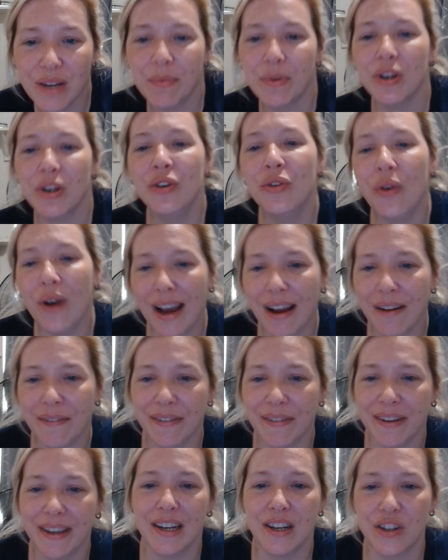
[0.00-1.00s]
but not
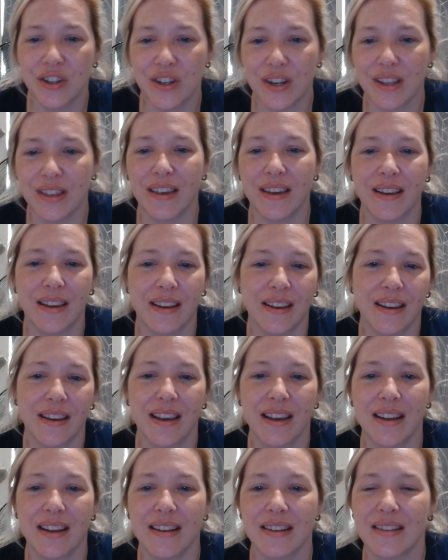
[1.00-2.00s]
having energy thing.
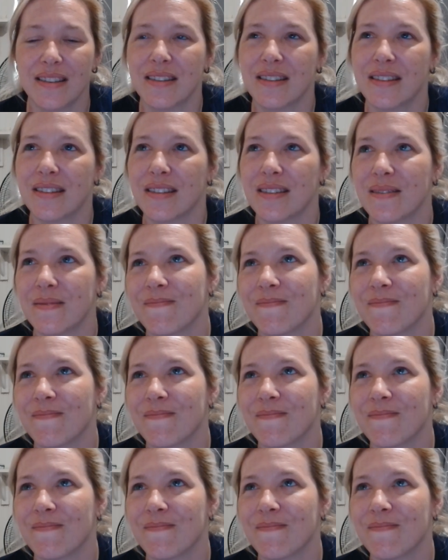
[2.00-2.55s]
It's